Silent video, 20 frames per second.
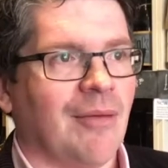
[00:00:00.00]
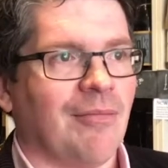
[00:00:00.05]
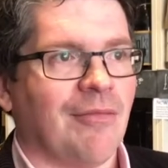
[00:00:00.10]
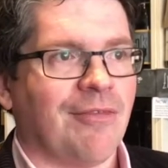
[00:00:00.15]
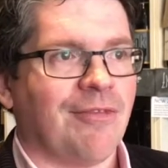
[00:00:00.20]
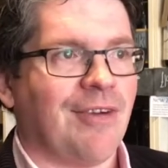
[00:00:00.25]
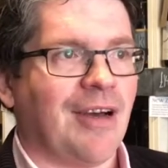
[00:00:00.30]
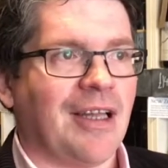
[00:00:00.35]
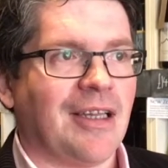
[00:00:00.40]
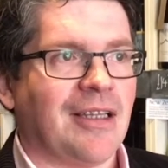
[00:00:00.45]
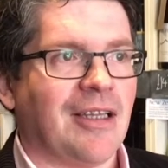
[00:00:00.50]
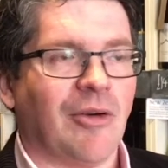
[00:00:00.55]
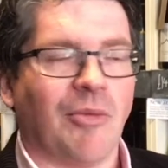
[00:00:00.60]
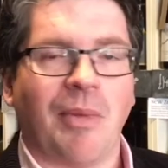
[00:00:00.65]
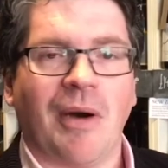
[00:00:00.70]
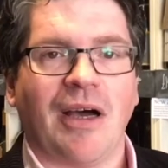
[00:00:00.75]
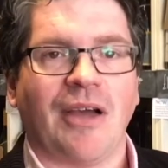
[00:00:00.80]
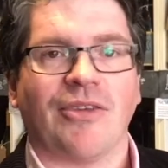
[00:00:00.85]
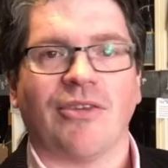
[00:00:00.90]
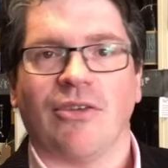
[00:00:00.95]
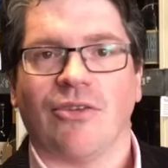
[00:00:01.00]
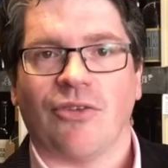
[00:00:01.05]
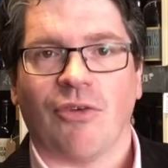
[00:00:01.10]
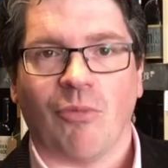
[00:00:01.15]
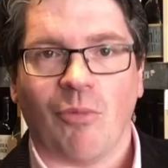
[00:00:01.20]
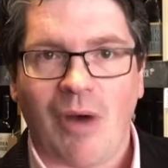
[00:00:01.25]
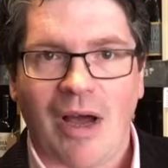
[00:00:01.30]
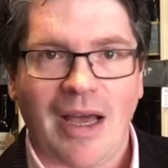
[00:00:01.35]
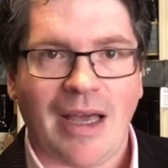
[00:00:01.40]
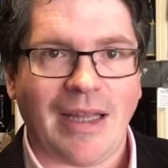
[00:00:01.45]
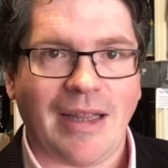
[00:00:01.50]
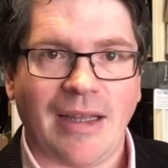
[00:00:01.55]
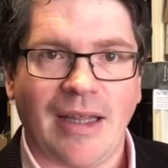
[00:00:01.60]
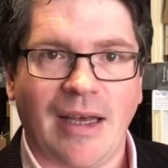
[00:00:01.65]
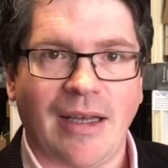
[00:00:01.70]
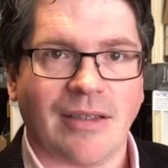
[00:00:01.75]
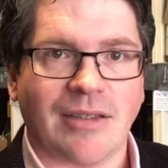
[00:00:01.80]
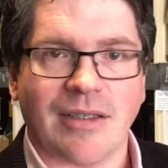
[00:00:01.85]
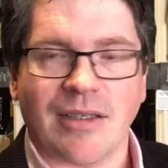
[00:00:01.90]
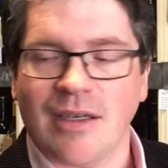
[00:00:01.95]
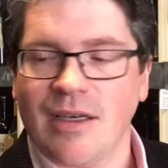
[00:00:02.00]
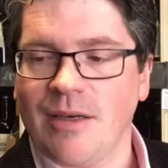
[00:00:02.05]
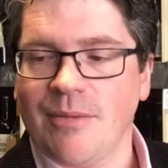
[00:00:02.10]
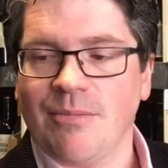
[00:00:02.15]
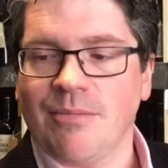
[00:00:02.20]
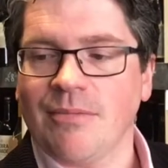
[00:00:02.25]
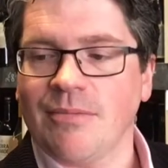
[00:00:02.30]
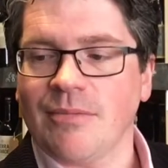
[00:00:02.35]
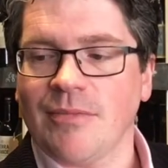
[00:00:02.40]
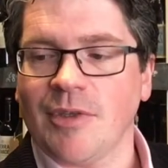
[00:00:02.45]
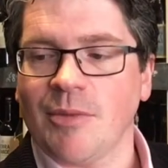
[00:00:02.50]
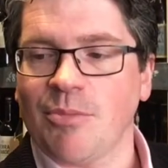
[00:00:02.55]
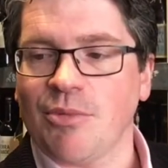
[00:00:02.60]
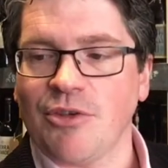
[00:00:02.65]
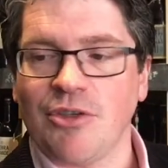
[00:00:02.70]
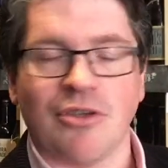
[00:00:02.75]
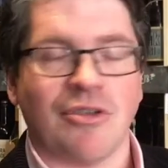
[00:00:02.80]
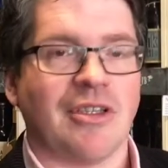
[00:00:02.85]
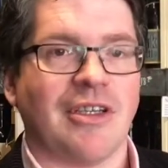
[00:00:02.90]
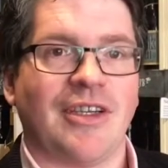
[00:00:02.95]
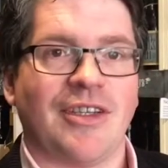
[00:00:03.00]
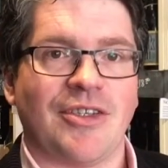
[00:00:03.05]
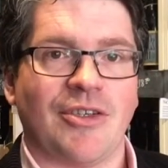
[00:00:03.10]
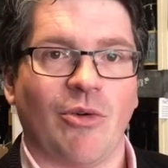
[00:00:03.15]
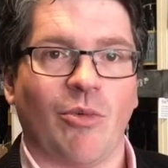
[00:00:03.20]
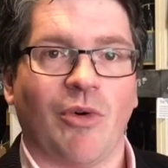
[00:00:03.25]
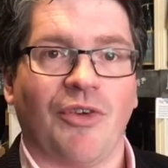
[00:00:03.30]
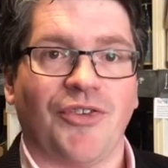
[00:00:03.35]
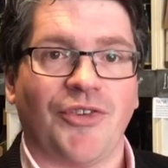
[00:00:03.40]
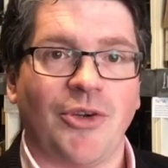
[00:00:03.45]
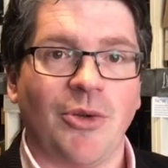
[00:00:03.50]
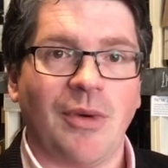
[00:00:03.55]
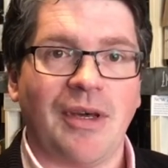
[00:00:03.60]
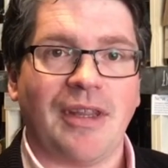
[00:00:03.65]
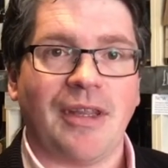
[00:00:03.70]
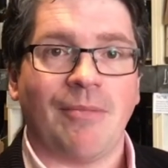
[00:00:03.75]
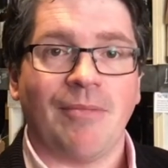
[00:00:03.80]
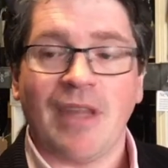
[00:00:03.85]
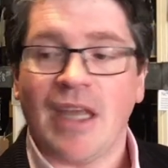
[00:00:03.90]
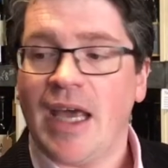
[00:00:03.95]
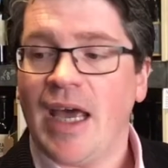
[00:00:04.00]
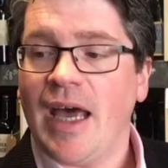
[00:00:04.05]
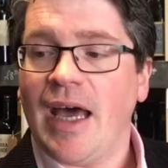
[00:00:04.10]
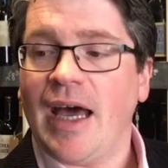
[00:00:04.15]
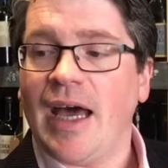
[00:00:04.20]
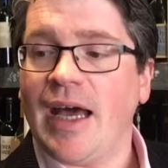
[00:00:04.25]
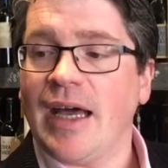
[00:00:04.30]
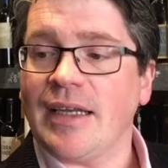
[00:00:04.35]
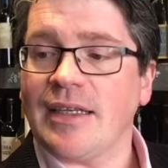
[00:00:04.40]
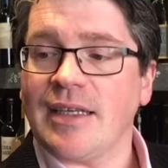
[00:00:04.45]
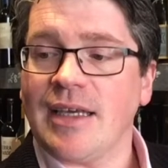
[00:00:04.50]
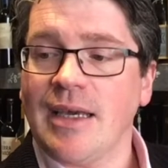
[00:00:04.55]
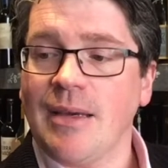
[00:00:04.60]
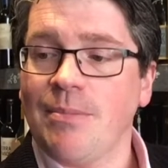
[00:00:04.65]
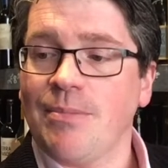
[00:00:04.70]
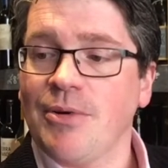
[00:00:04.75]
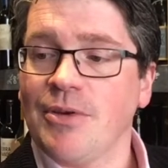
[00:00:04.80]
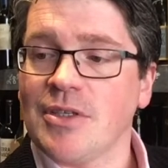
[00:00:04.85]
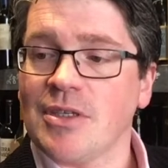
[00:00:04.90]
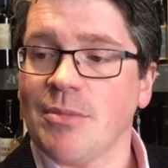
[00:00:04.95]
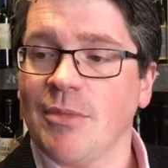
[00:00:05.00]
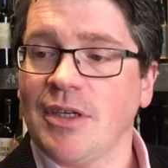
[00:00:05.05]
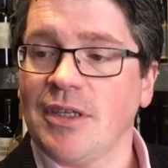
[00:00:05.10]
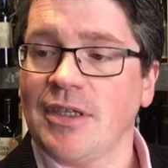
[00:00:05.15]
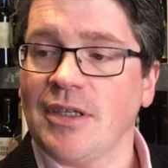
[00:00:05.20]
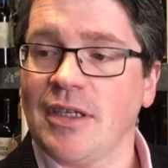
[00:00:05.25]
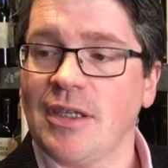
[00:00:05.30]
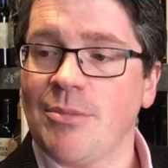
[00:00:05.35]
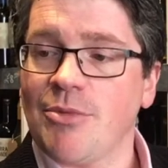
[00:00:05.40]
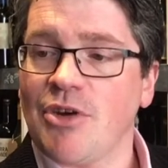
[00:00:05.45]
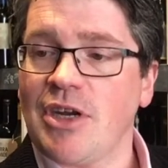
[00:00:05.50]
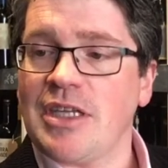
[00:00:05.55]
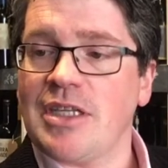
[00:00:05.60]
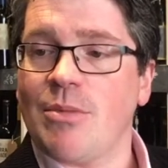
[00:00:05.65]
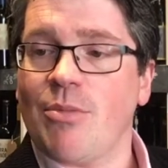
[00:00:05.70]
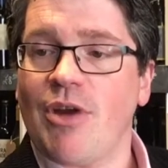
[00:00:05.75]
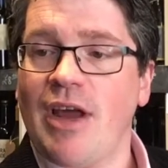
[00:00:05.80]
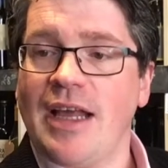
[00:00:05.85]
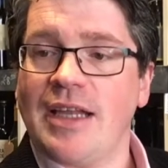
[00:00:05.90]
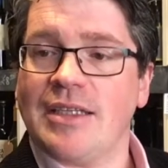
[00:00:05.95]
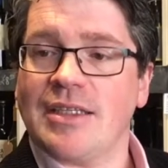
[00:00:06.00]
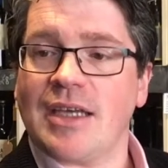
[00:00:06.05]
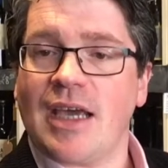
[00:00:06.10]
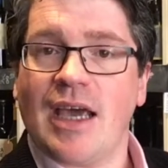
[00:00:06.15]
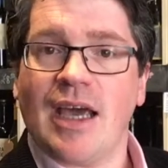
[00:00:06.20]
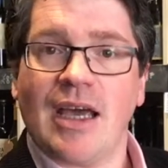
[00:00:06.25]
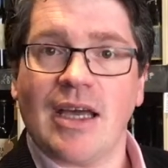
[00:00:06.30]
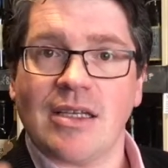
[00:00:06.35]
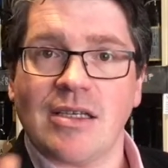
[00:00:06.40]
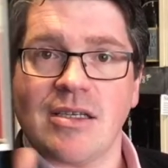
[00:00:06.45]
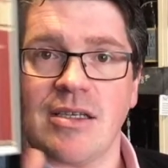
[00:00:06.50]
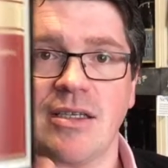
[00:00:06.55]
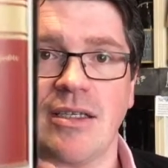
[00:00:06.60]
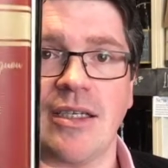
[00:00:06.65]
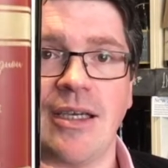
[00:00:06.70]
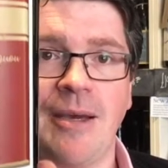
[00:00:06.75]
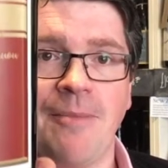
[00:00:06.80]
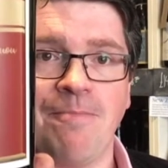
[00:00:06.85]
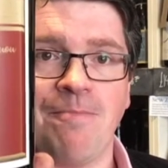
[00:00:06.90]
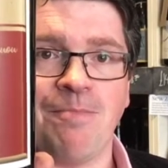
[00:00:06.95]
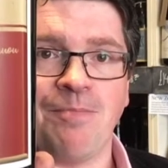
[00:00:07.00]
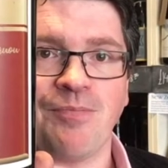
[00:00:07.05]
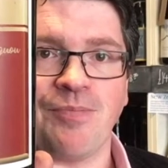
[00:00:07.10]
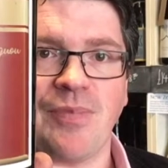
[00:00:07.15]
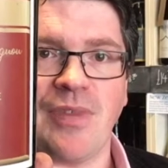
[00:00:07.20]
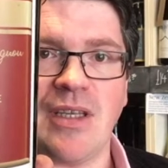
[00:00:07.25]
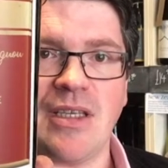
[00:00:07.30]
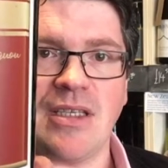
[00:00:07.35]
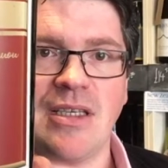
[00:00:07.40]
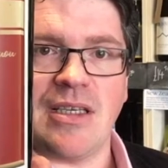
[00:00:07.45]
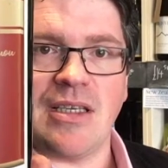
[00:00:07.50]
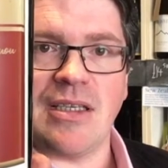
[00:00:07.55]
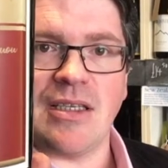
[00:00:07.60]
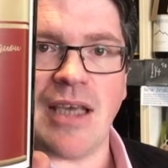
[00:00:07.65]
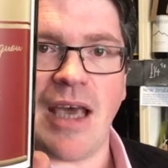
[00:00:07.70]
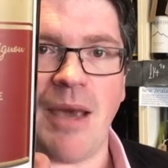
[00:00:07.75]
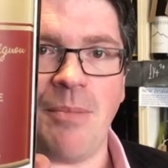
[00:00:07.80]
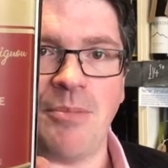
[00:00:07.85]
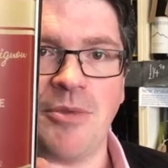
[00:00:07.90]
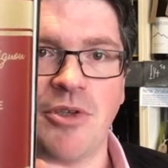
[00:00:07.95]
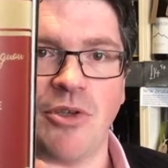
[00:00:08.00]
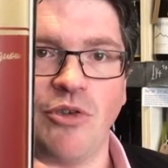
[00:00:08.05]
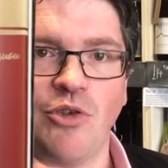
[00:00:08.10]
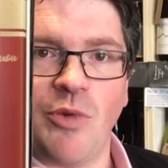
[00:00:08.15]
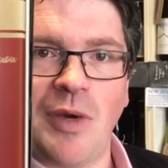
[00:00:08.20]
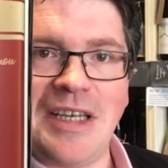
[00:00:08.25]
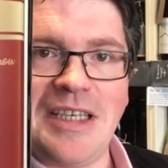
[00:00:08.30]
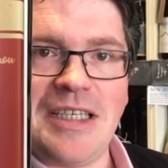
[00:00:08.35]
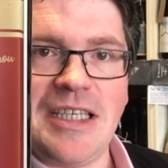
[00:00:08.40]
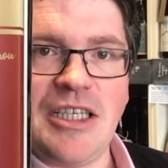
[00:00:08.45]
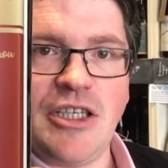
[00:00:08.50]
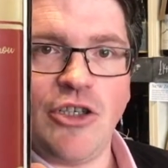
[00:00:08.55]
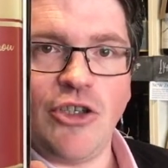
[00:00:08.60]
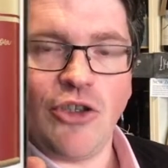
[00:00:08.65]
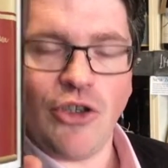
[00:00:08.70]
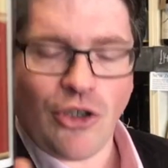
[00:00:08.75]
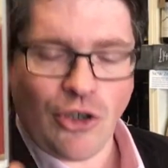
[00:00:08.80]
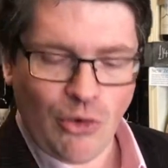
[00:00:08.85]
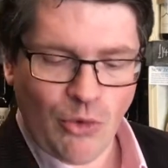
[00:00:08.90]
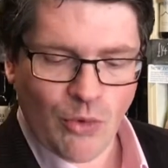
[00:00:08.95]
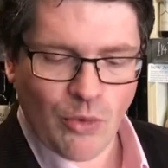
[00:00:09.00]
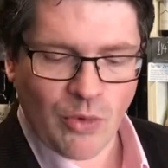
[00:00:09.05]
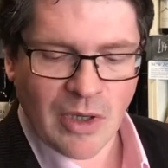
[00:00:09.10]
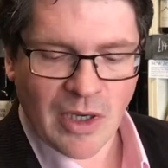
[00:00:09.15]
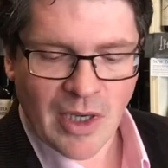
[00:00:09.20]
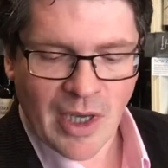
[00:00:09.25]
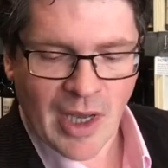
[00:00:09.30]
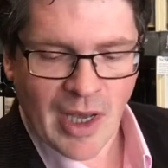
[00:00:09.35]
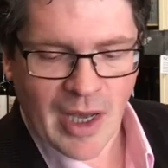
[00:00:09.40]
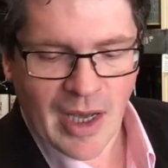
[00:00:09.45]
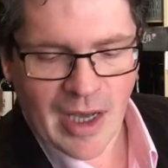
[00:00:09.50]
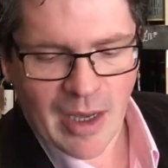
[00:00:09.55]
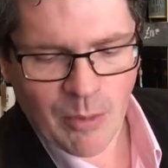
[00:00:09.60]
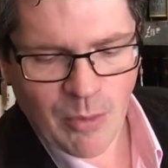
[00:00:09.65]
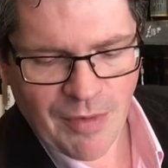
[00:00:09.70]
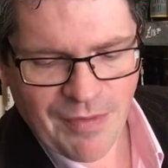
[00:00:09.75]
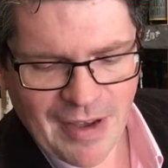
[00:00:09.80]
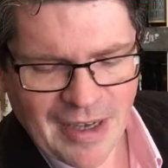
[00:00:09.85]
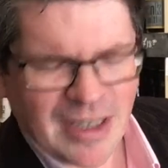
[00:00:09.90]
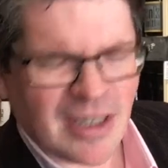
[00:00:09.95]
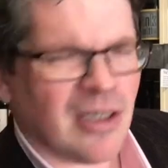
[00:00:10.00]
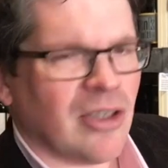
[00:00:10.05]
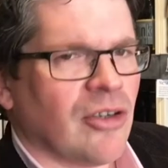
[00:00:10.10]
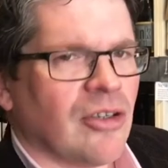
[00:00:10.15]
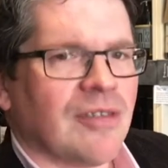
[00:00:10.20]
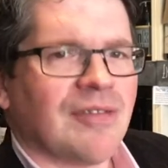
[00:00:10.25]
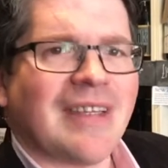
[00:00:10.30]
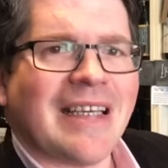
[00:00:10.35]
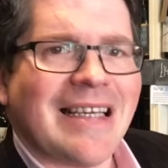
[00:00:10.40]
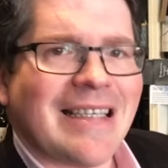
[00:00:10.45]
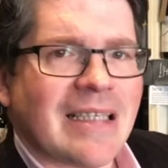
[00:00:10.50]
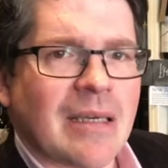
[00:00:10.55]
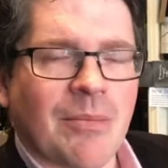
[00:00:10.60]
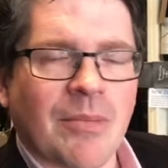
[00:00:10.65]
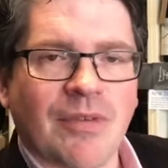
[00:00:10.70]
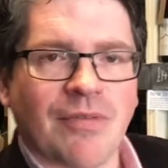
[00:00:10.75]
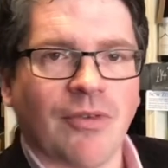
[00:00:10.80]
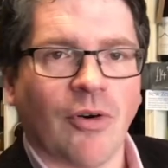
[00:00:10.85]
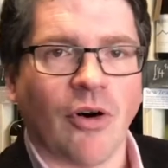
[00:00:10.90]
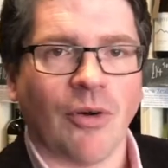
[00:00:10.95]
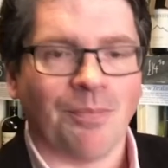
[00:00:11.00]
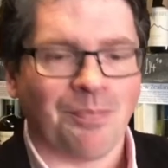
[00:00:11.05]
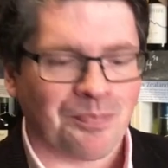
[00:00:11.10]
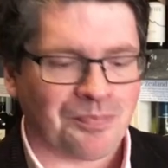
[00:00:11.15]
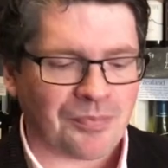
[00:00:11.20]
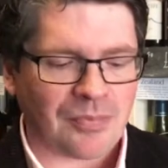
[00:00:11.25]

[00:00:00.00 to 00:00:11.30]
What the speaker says: find little parcels of wine that the producer doesn't know what to do with. And he puts them under the Liberator brand, and this is episode 22. We've had a load of these in before.